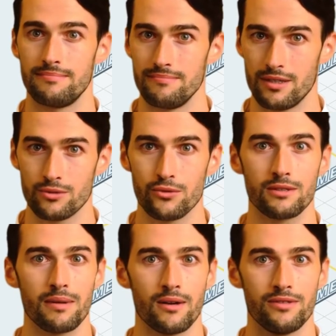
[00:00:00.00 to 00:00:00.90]
This
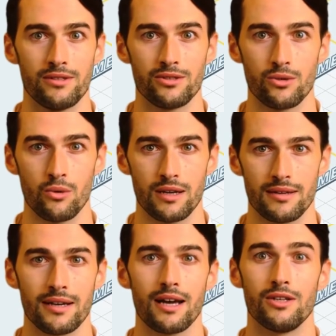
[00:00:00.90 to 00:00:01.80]
response is stored in
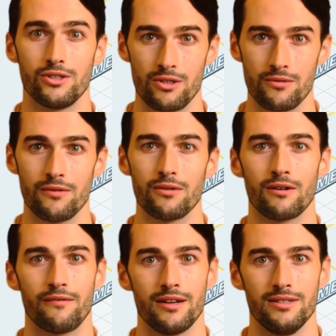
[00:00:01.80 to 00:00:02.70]
the cache server for a
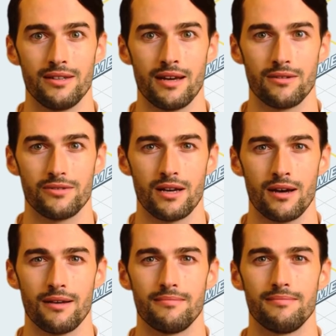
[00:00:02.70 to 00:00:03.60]
fixed amount of
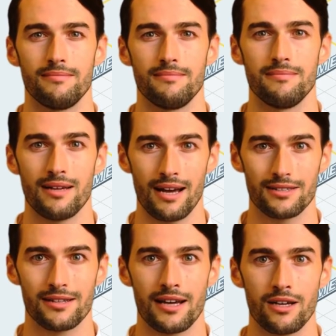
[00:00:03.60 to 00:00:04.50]
time. As
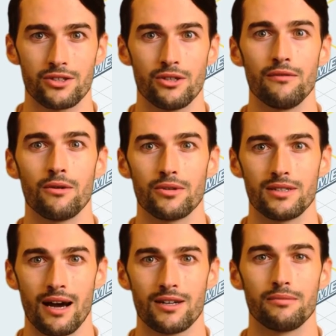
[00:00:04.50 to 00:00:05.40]
the cache server
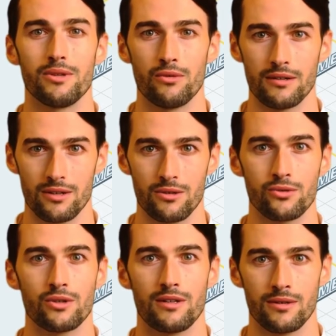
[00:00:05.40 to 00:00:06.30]
resides between the
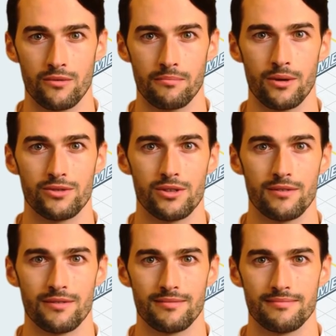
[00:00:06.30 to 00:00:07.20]
user and the remote
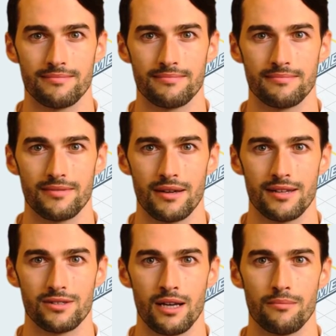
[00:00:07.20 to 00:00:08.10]
server, the
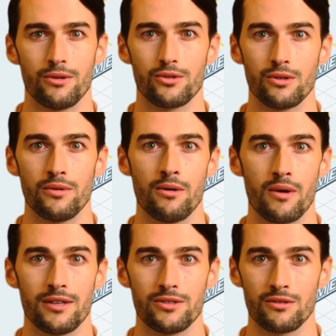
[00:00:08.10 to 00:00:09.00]
next time a user
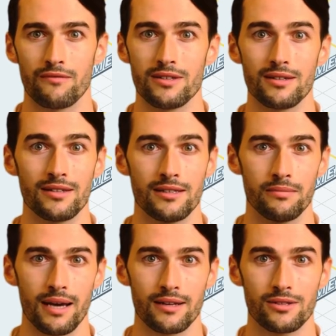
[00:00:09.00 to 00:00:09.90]
requests to visit this
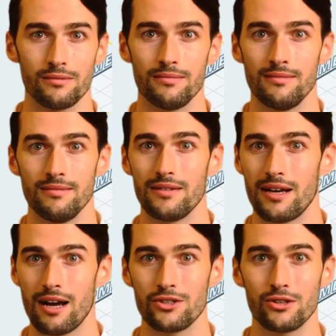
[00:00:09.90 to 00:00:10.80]
page, the
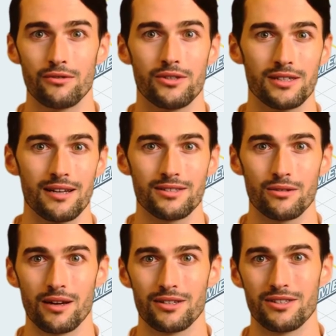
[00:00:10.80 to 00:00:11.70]
cache server sends the
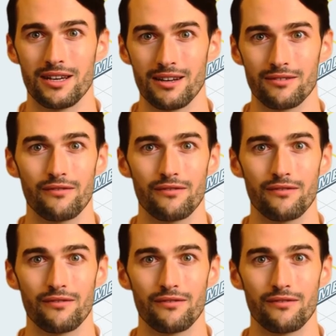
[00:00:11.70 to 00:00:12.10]
ready static